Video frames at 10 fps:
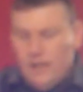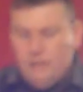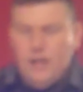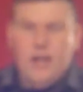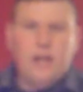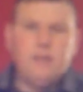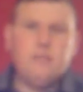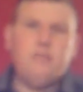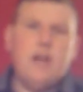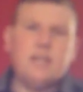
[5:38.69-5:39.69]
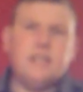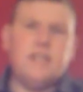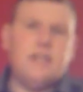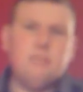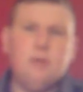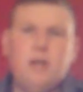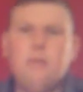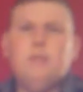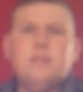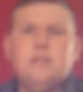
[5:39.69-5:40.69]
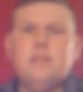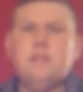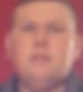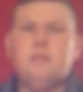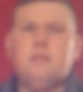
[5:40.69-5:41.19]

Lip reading: and that the fact that Daniel Bryan wasn't